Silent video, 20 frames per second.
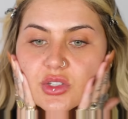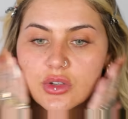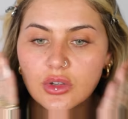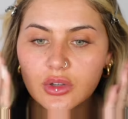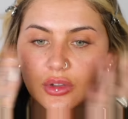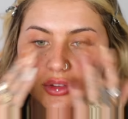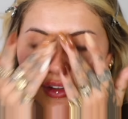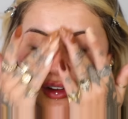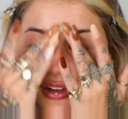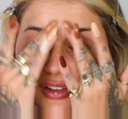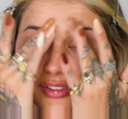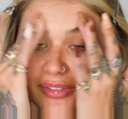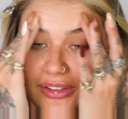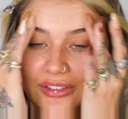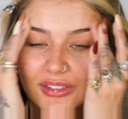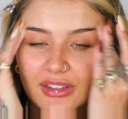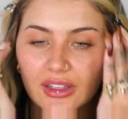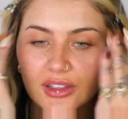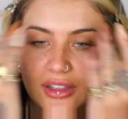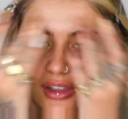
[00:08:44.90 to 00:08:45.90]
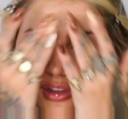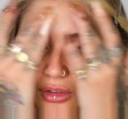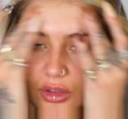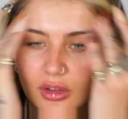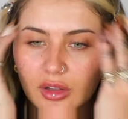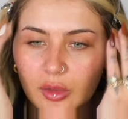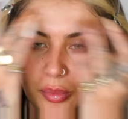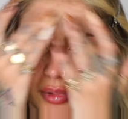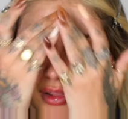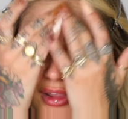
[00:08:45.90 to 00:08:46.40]
So there's my skincare
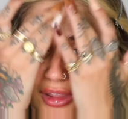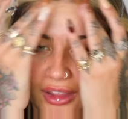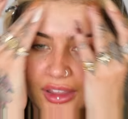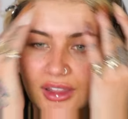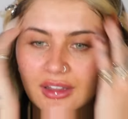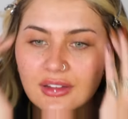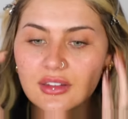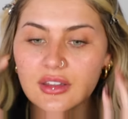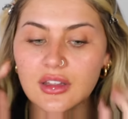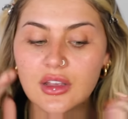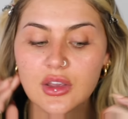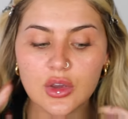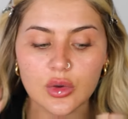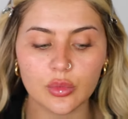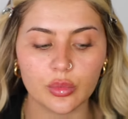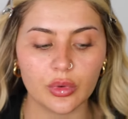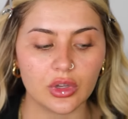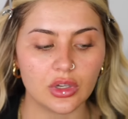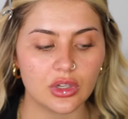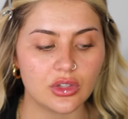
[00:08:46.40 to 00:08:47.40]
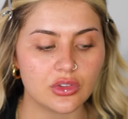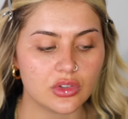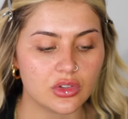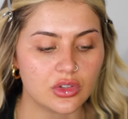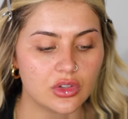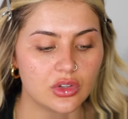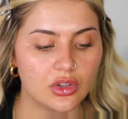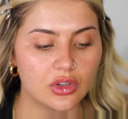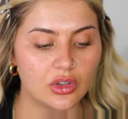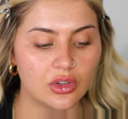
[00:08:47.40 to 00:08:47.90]
all applied. We're gonna
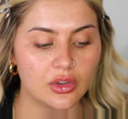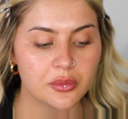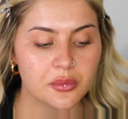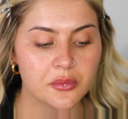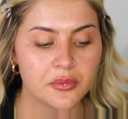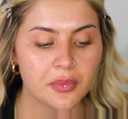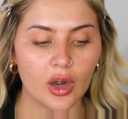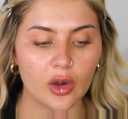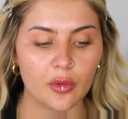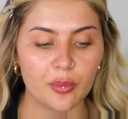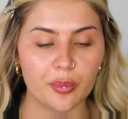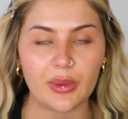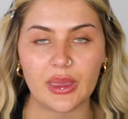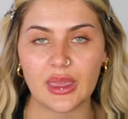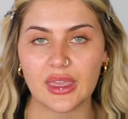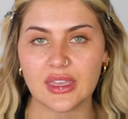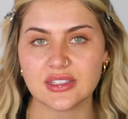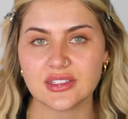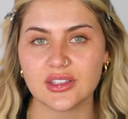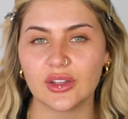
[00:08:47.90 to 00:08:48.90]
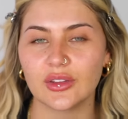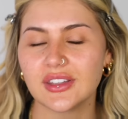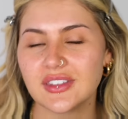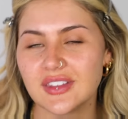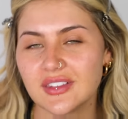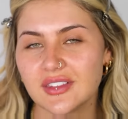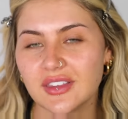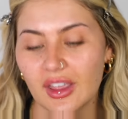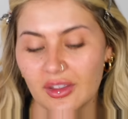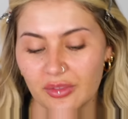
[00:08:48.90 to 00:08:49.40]
do our base. Now this
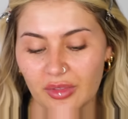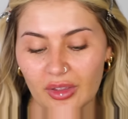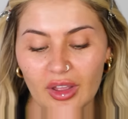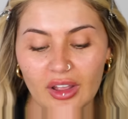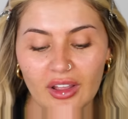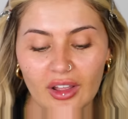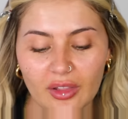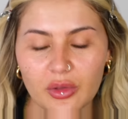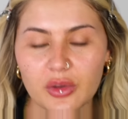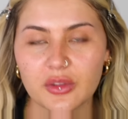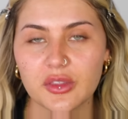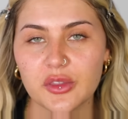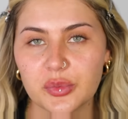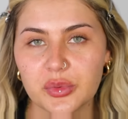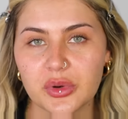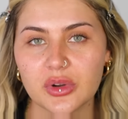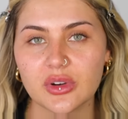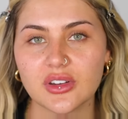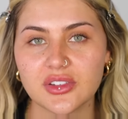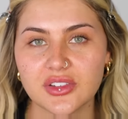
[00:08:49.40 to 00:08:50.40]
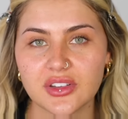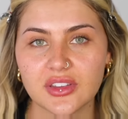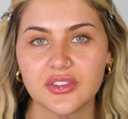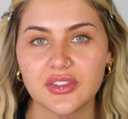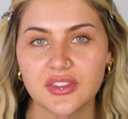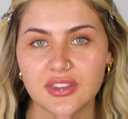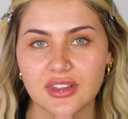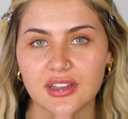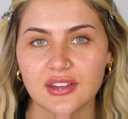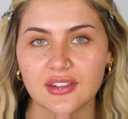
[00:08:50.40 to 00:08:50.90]
is, a lot of these products you'll have
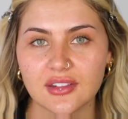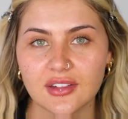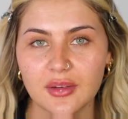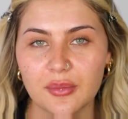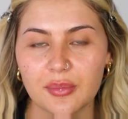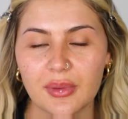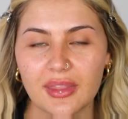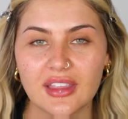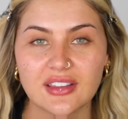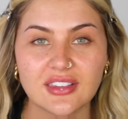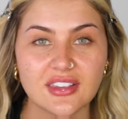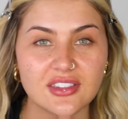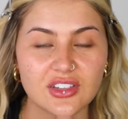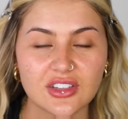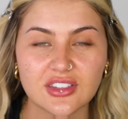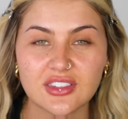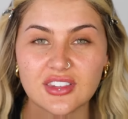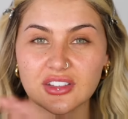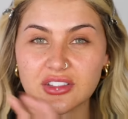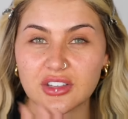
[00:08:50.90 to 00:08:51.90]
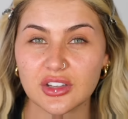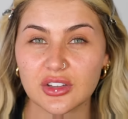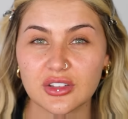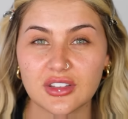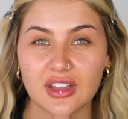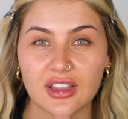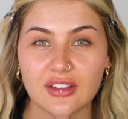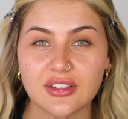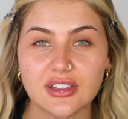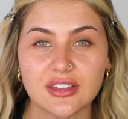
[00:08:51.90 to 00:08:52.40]
seen, but this is just such a
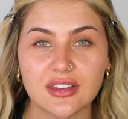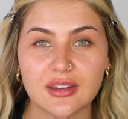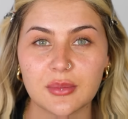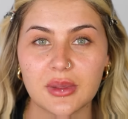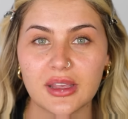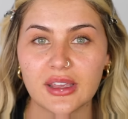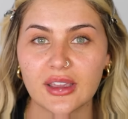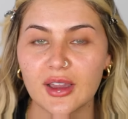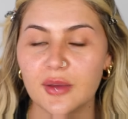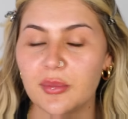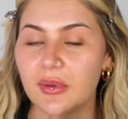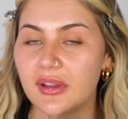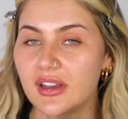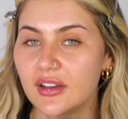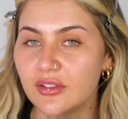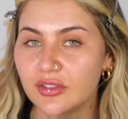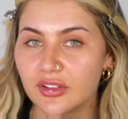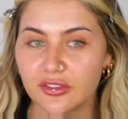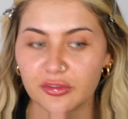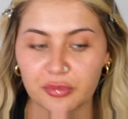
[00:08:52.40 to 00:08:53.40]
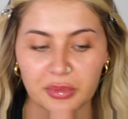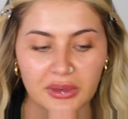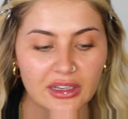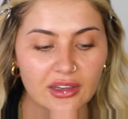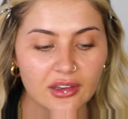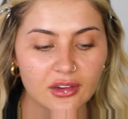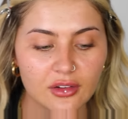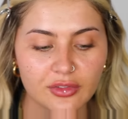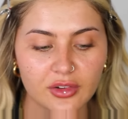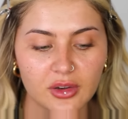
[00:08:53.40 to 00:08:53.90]
good everyday makeup, and if you've been
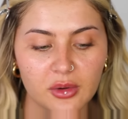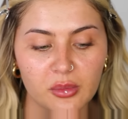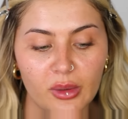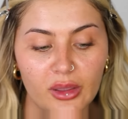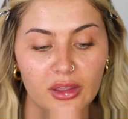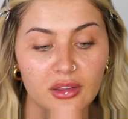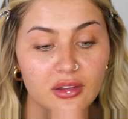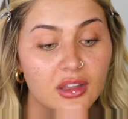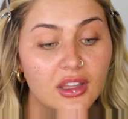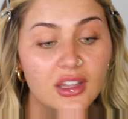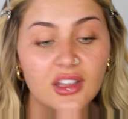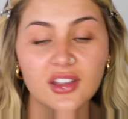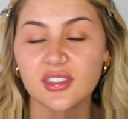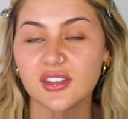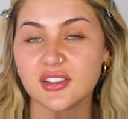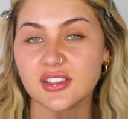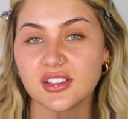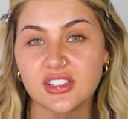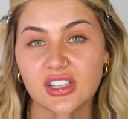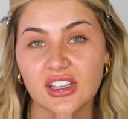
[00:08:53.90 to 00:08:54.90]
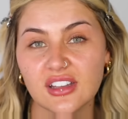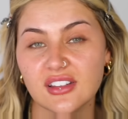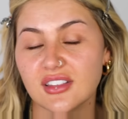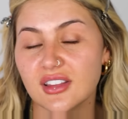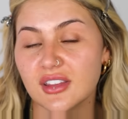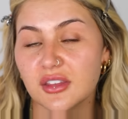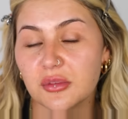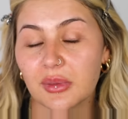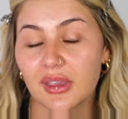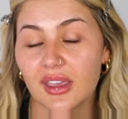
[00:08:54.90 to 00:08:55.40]
here for a while, there's a chance
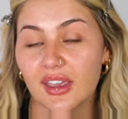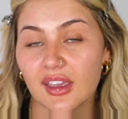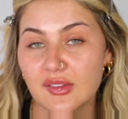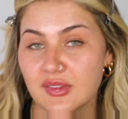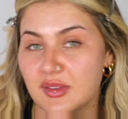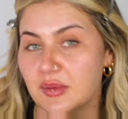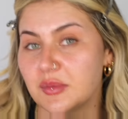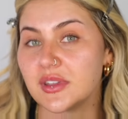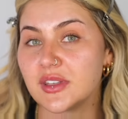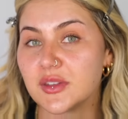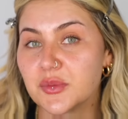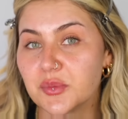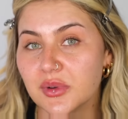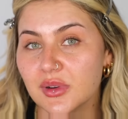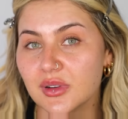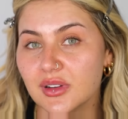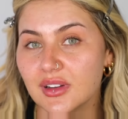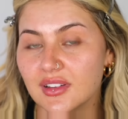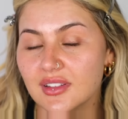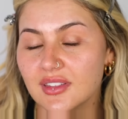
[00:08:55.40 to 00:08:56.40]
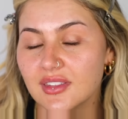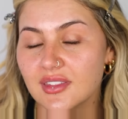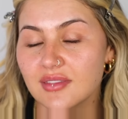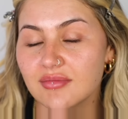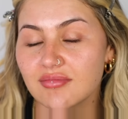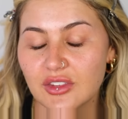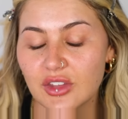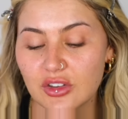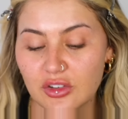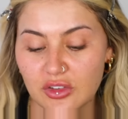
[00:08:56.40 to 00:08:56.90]
that you might have some of these products.
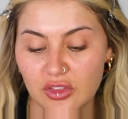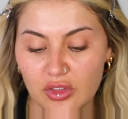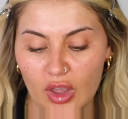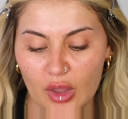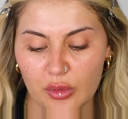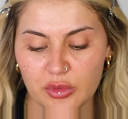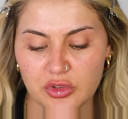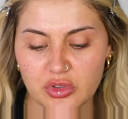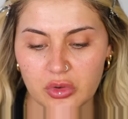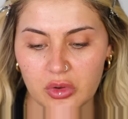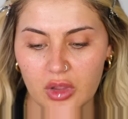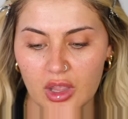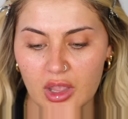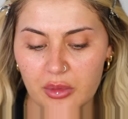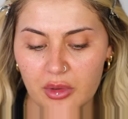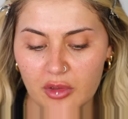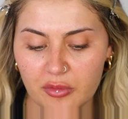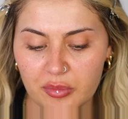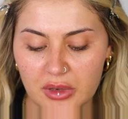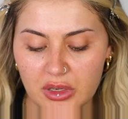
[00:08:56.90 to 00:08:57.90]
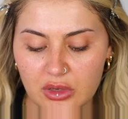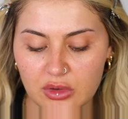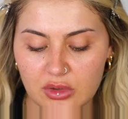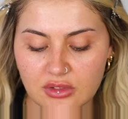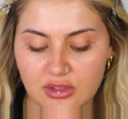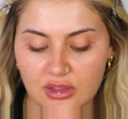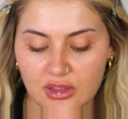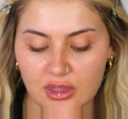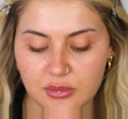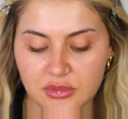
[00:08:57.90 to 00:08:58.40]
So I just thought I would show you how I've been
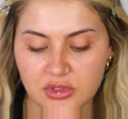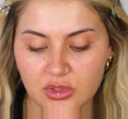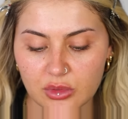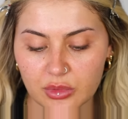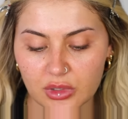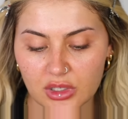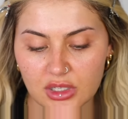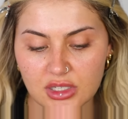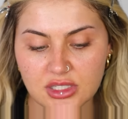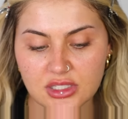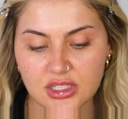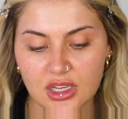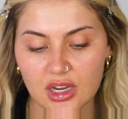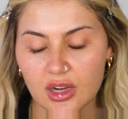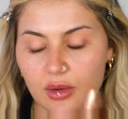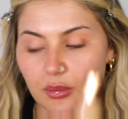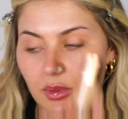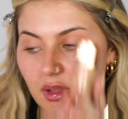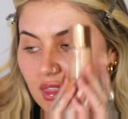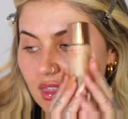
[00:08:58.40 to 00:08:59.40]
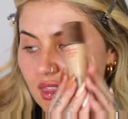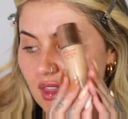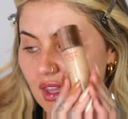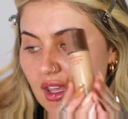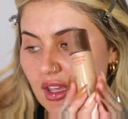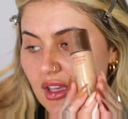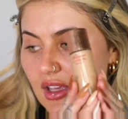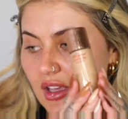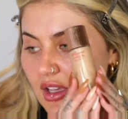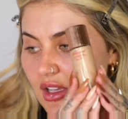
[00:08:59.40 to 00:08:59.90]
using them. So we're gonna start with
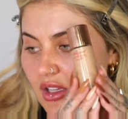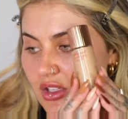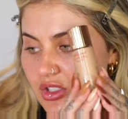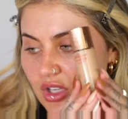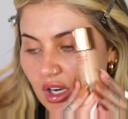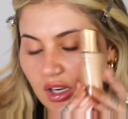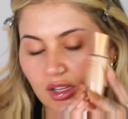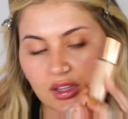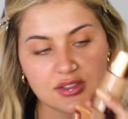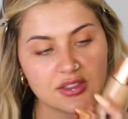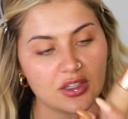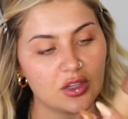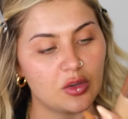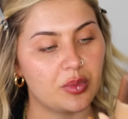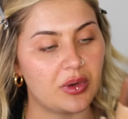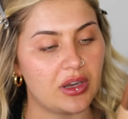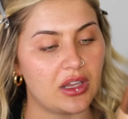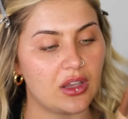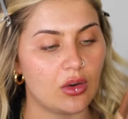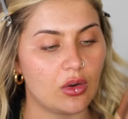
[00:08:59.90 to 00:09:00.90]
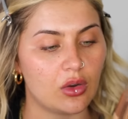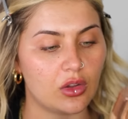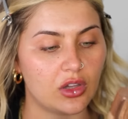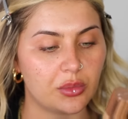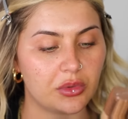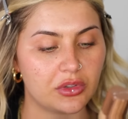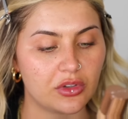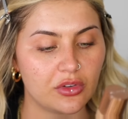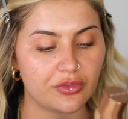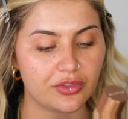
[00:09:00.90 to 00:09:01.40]
the Charlotte Tilbury
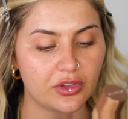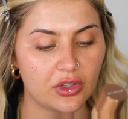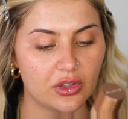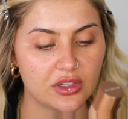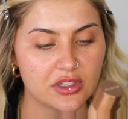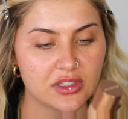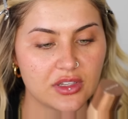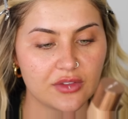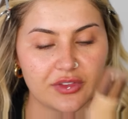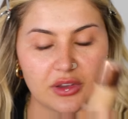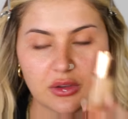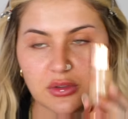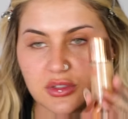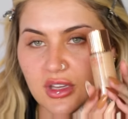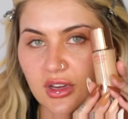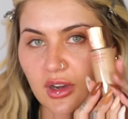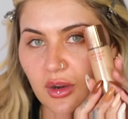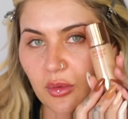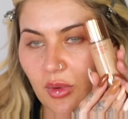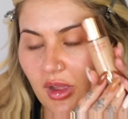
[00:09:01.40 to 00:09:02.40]
Hollywood Flawless Filter.